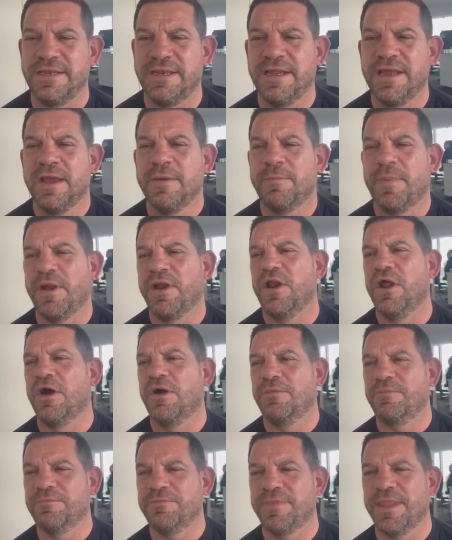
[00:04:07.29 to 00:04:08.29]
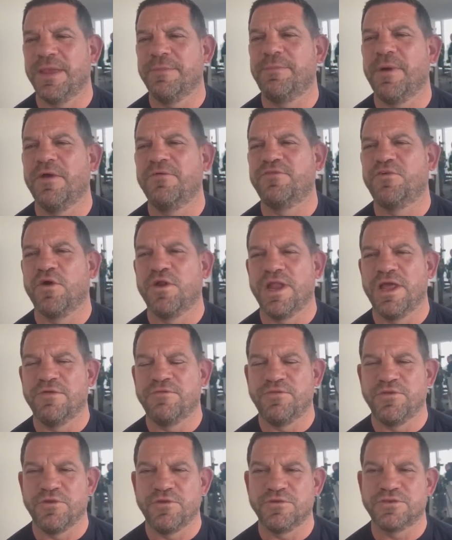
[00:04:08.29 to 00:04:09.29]
But look, they both got their
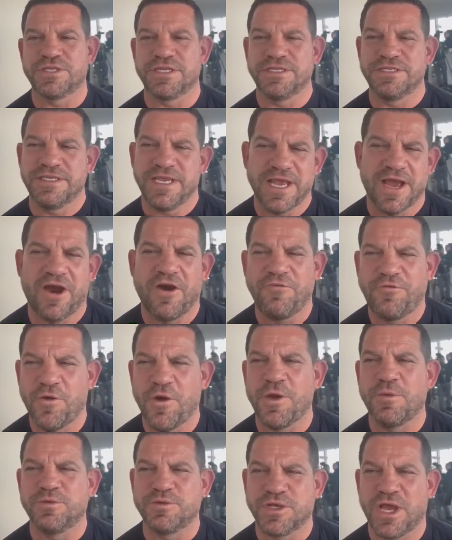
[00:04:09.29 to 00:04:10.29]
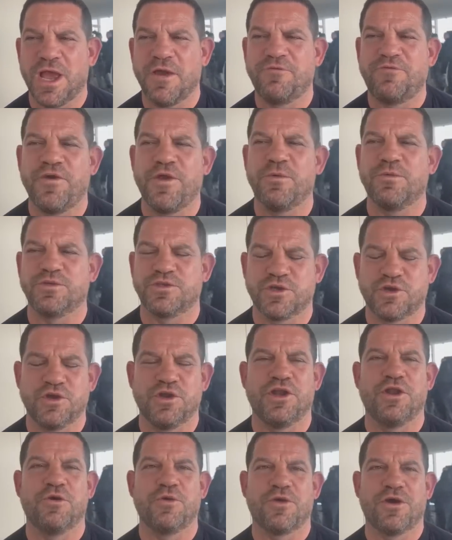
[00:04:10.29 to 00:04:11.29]
views. And yeah, I thought it was a
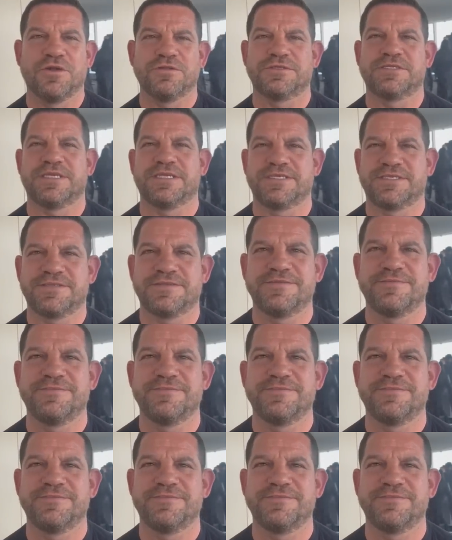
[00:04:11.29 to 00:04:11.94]
good little contest.